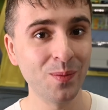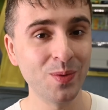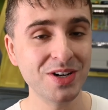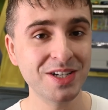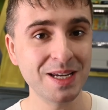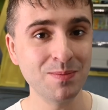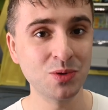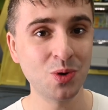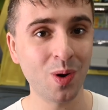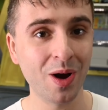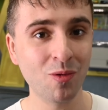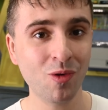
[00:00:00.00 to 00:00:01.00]
which seems
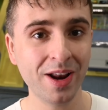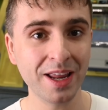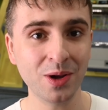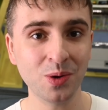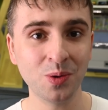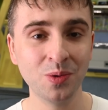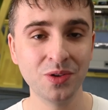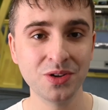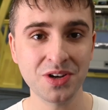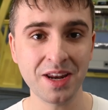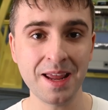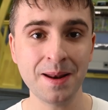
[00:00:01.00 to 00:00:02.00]
quite radical,
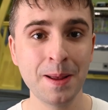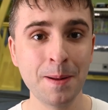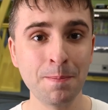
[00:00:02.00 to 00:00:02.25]
doesn't it?